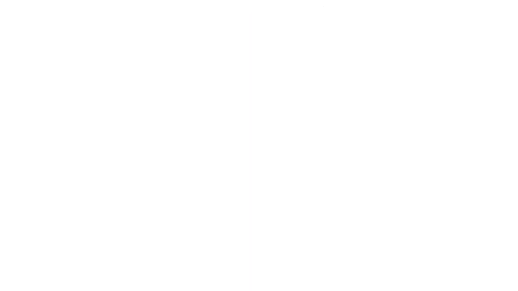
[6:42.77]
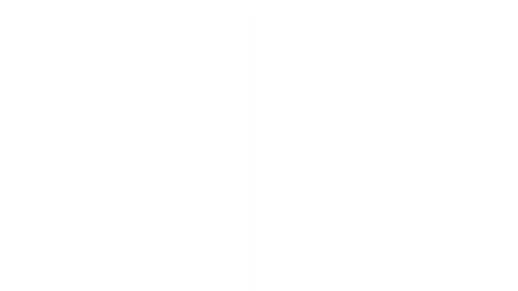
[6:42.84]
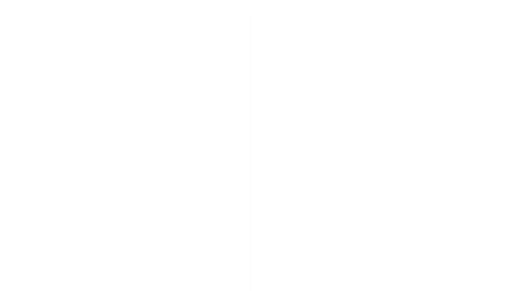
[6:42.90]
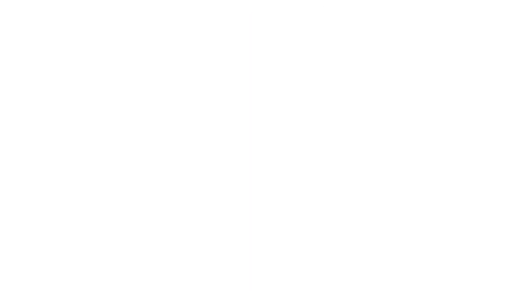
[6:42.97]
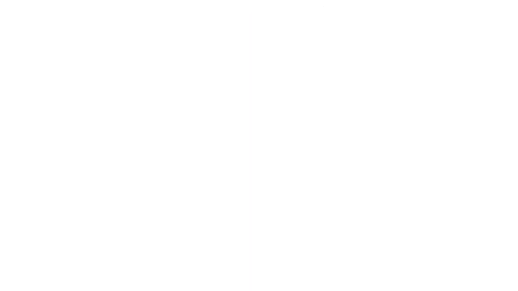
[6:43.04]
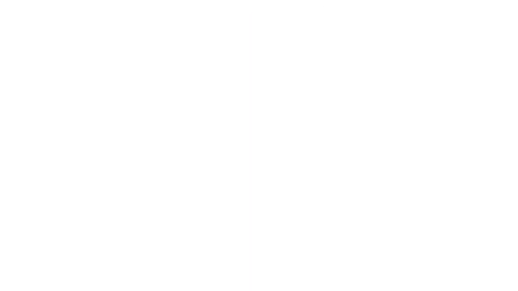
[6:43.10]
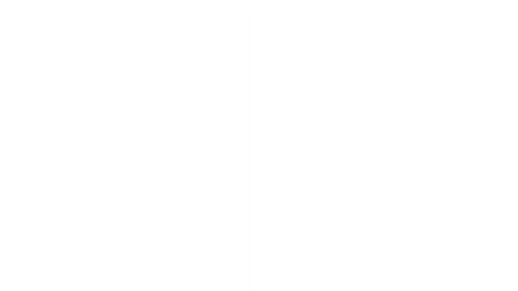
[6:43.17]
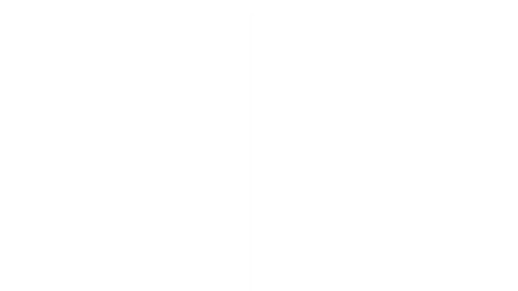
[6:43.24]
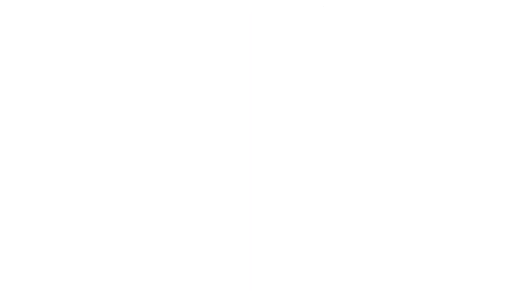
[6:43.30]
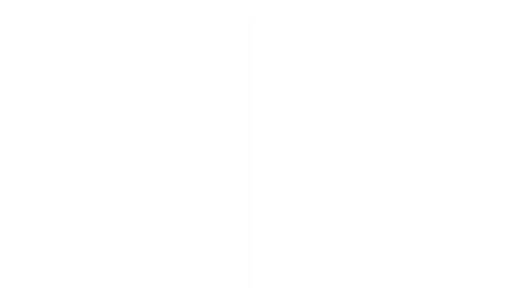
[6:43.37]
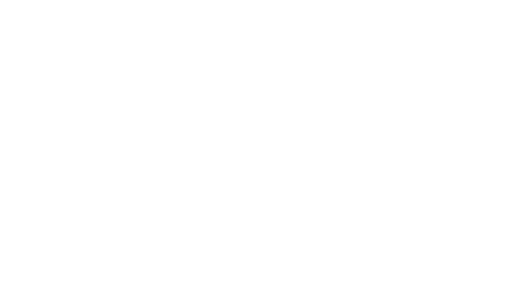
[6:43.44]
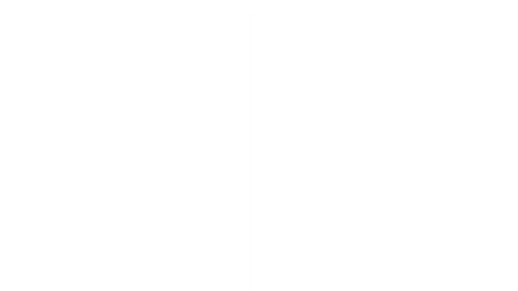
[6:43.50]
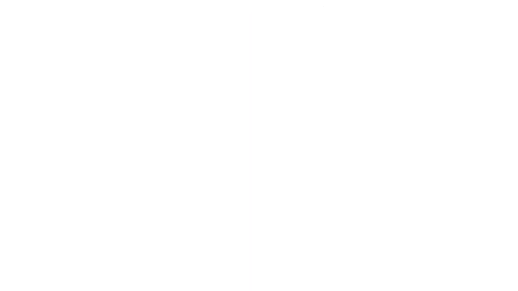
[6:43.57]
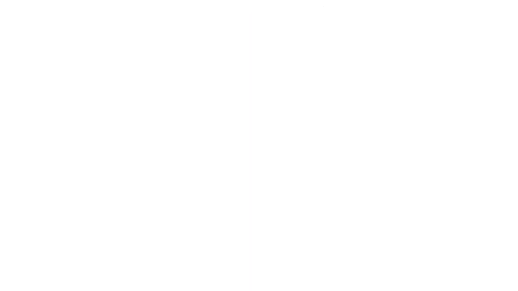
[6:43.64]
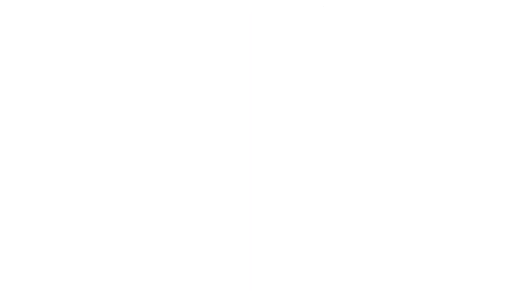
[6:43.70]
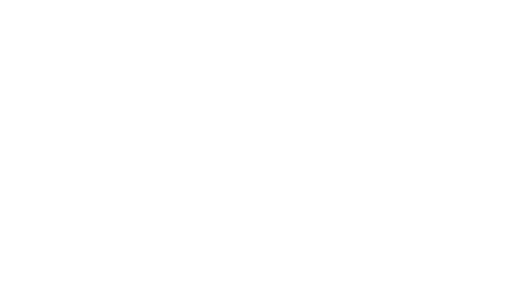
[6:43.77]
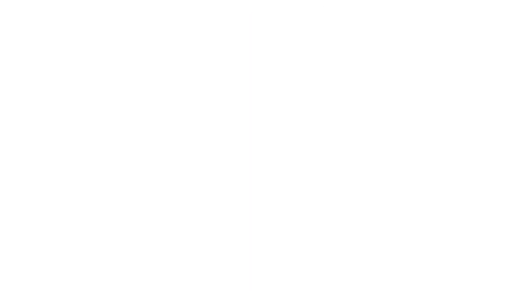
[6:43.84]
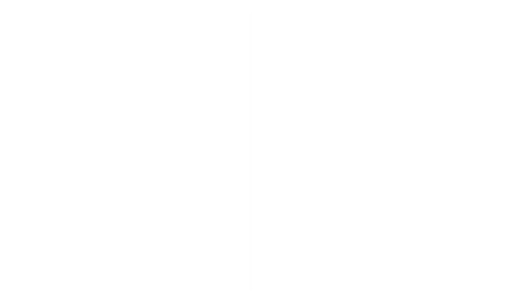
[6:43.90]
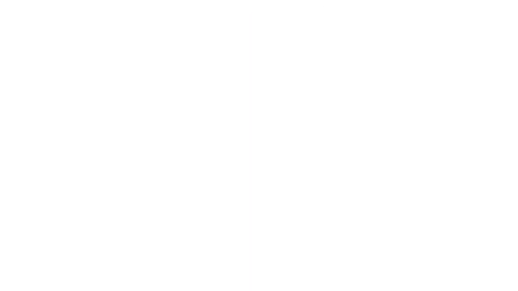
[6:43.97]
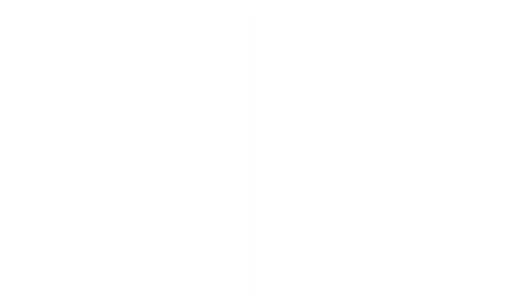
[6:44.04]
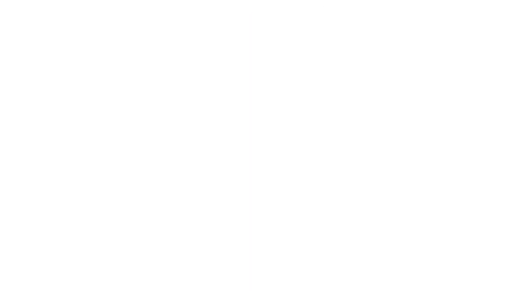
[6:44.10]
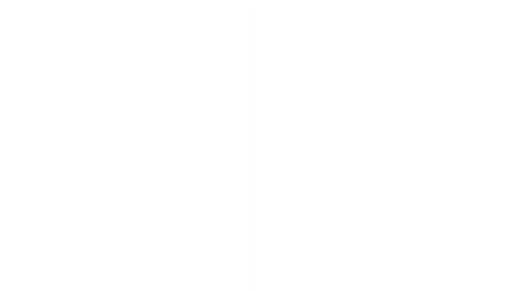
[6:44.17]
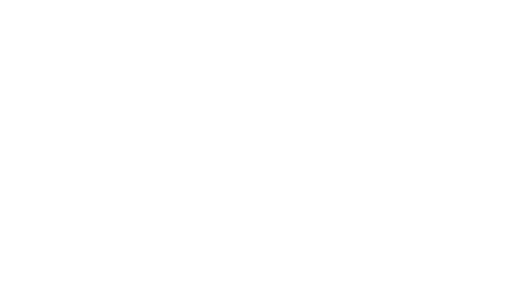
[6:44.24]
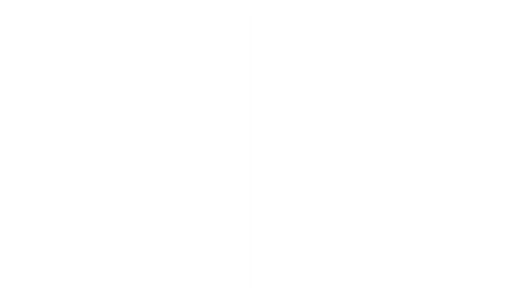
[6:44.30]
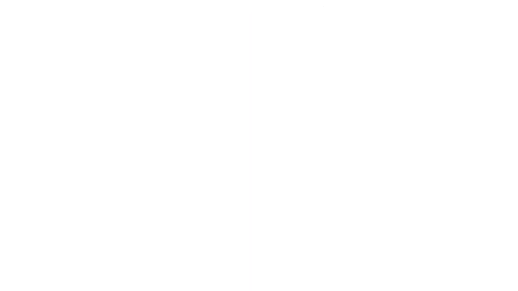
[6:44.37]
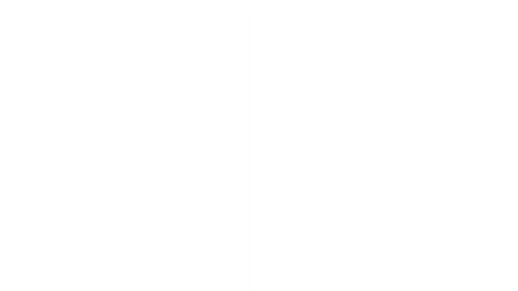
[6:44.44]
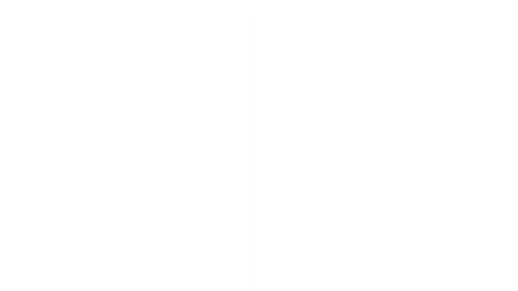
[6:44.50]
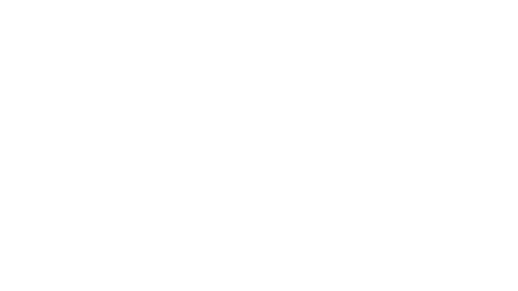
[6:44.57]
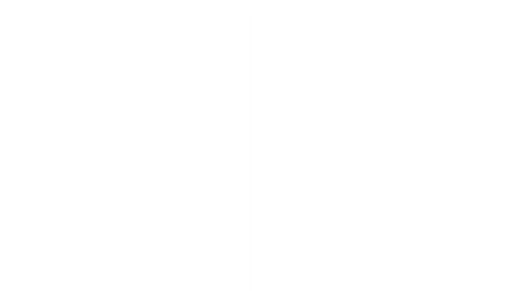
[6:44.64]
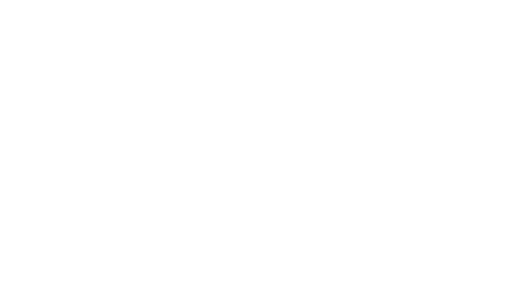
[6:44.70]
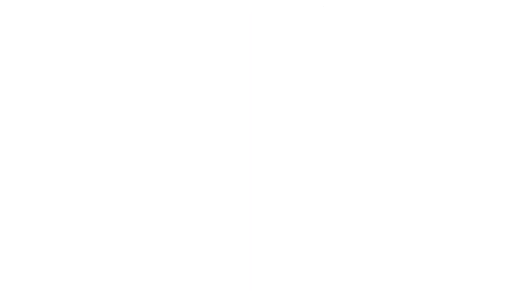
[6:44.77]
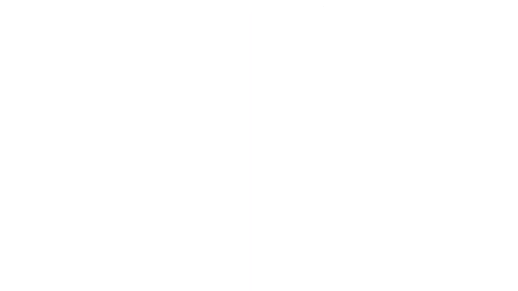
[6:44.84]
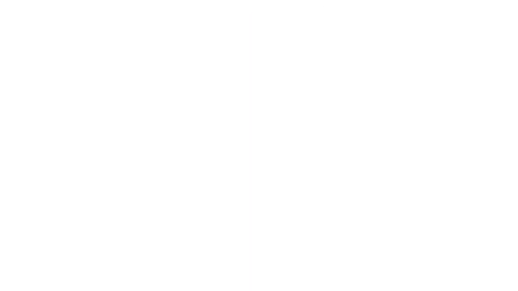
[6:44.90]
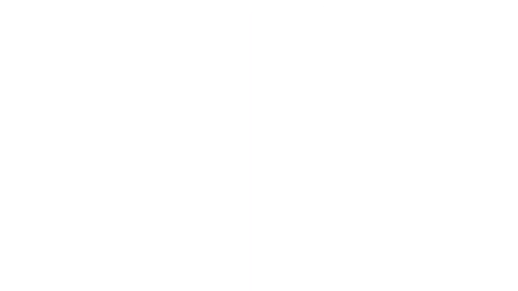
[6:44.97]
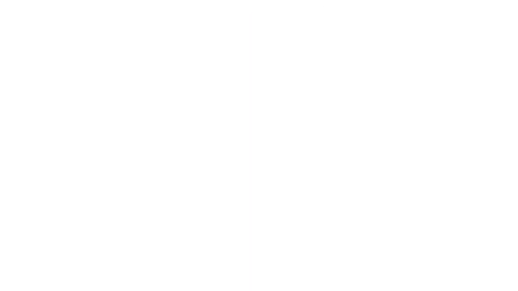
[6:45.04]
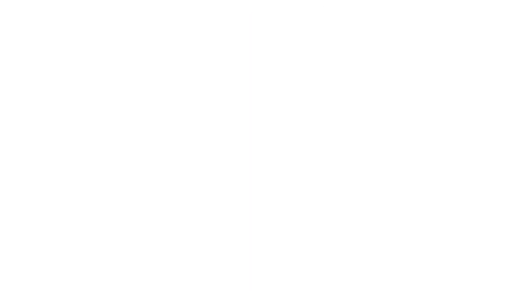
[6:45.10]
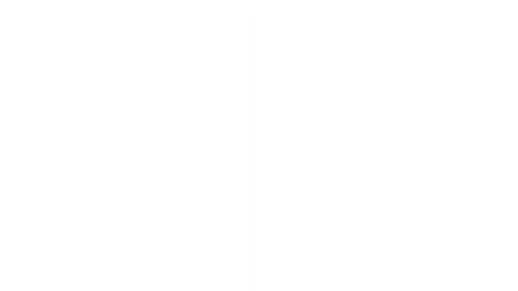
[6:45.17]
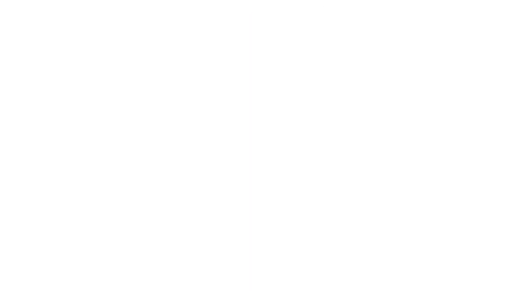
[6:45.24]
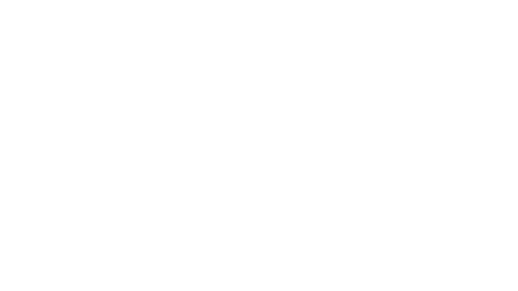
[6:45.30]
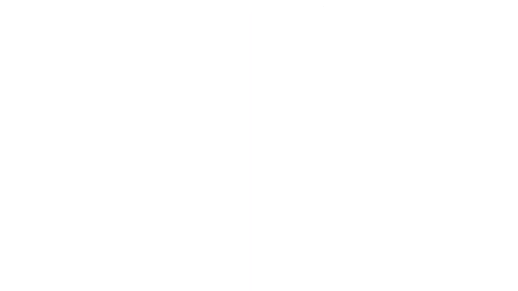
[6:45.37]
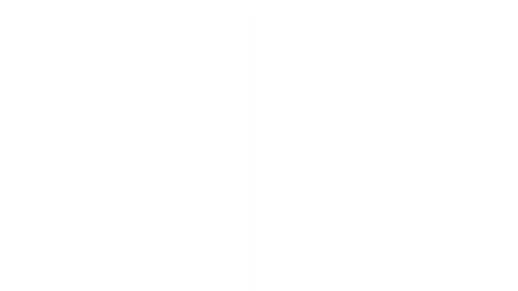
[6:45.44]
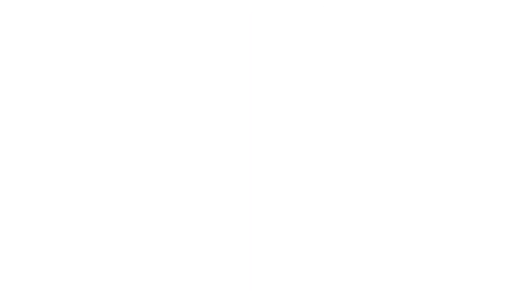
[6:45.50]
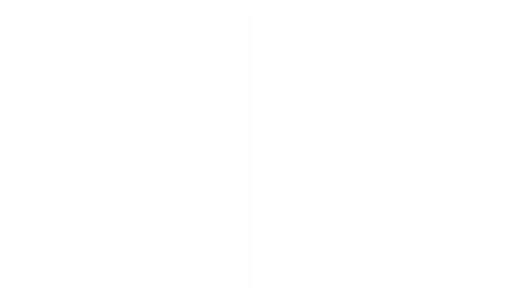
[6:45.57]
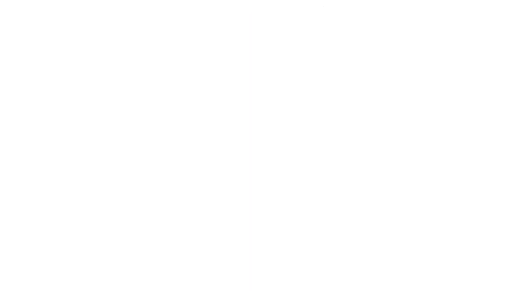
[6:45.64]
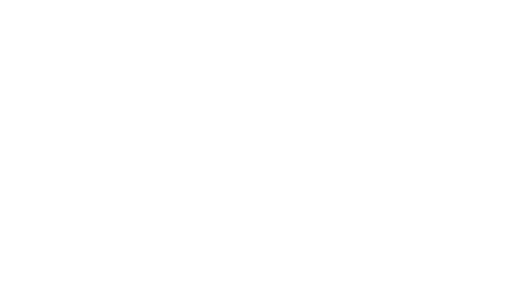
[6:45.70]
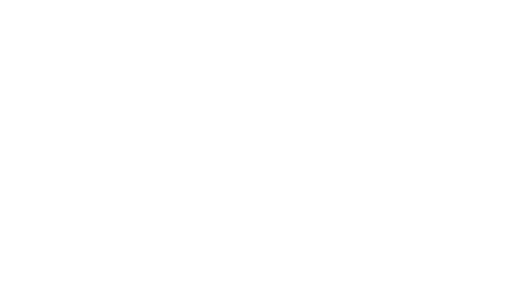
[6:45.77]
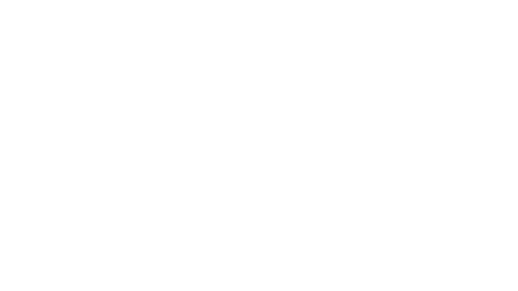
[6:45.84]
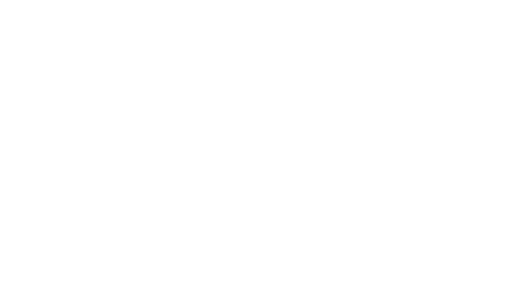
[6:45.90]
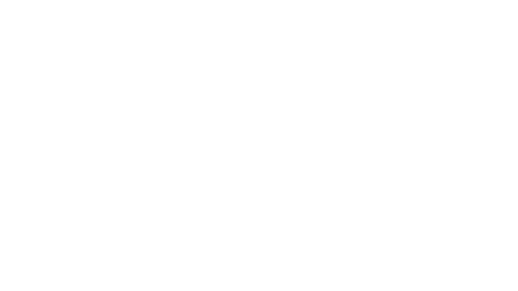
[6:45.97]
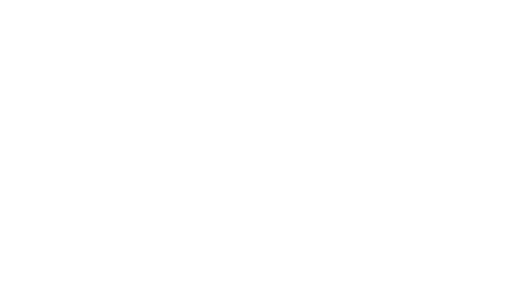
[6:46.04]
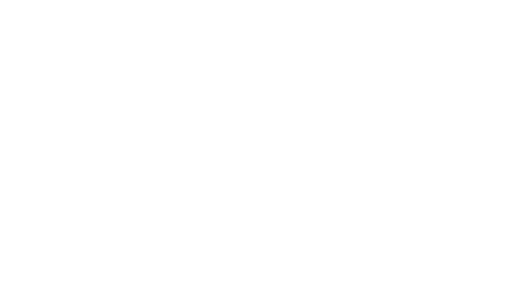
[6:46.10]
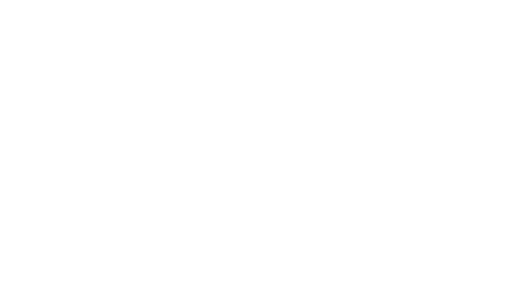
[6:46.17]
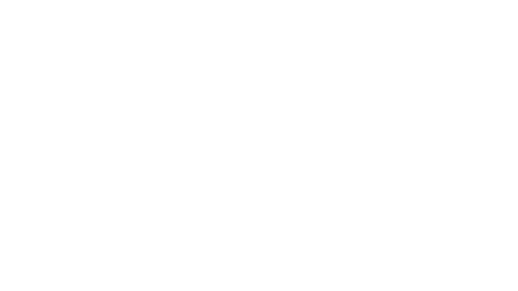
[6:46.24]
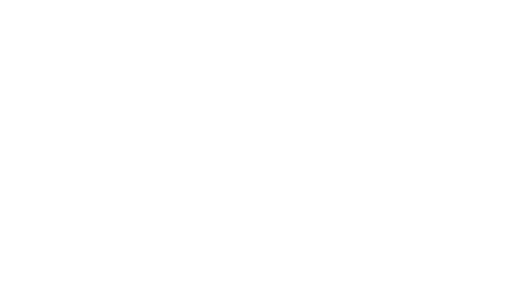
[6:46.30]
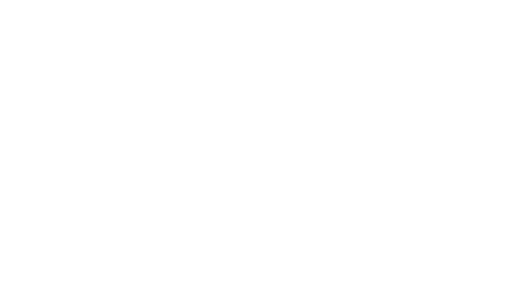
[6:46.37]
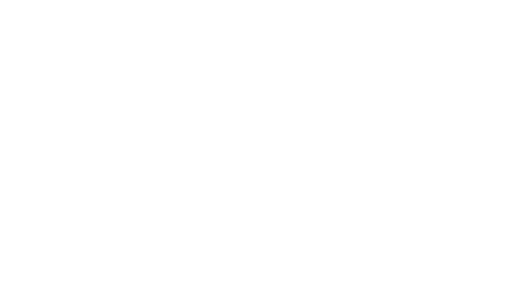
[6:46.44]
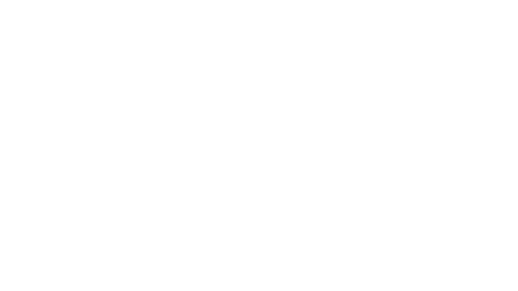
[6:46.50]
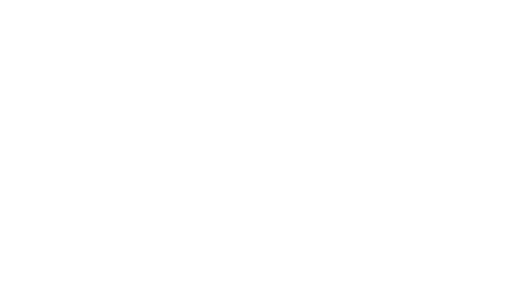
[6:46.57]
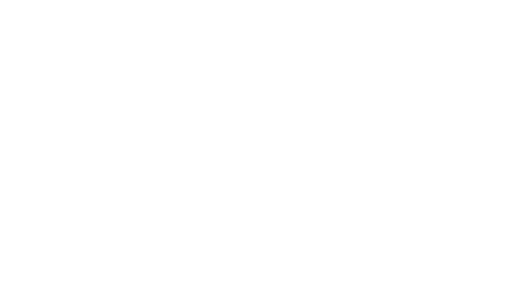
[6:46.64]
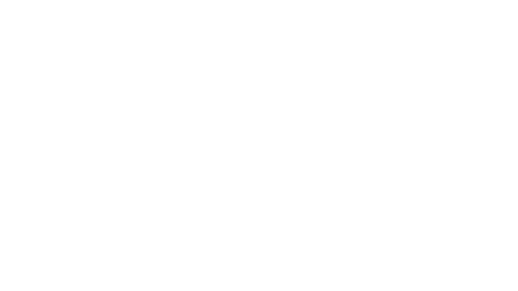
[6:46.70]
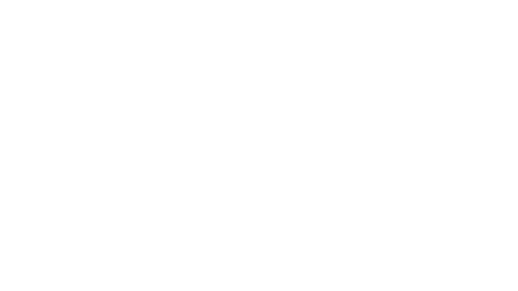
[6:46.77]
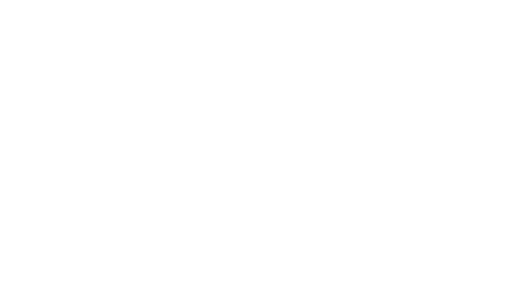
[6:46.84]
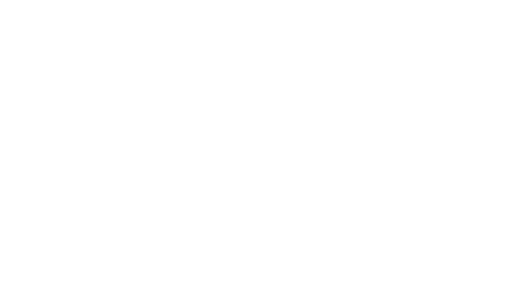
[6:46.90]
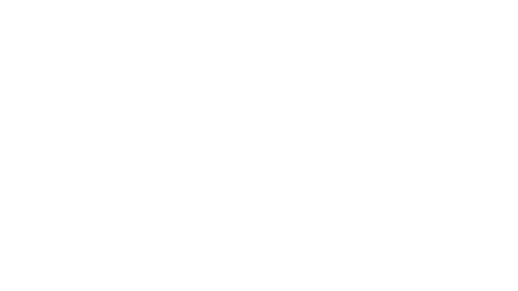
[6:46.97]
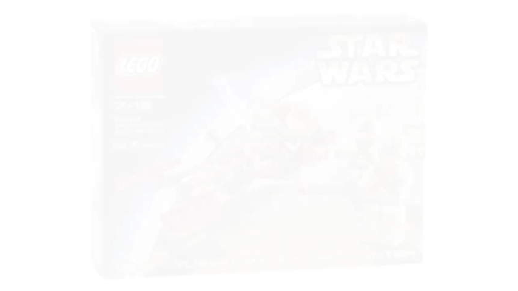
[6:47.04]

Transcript: No face is visible, so there are no lips to read.